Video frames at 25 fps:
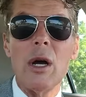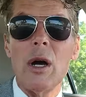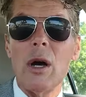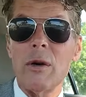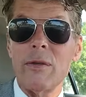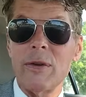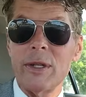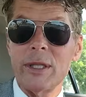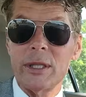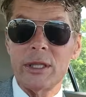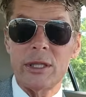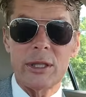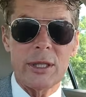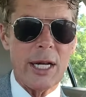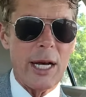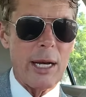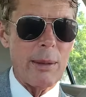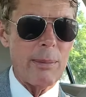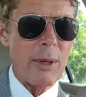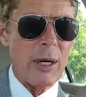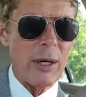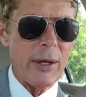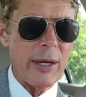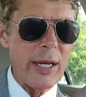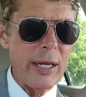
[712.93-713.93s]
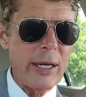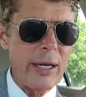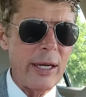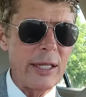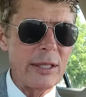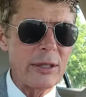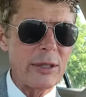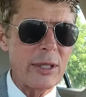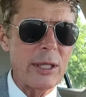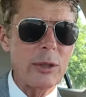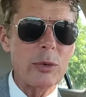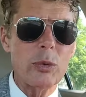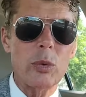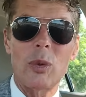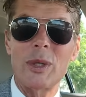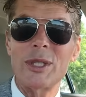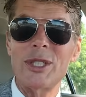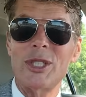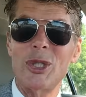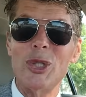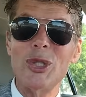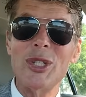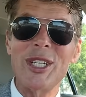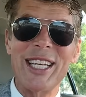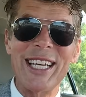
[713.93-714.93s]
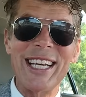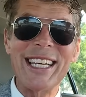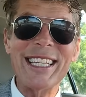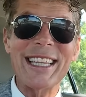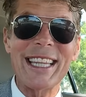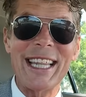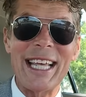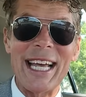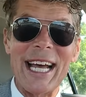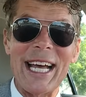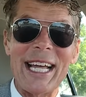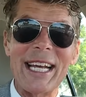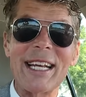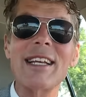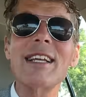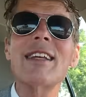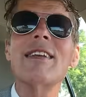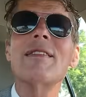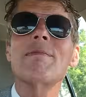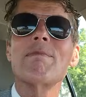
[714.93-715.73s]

over in the stock market. And he says, once you get that,